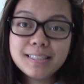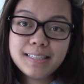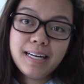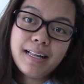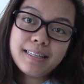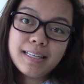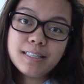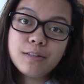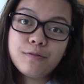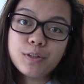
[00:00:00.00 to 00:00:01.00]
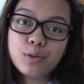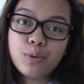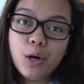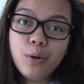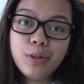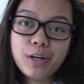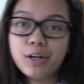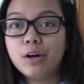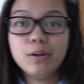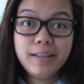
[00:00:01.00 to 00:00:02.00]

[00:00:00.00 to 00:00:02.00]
sitting like this in the first row and looking all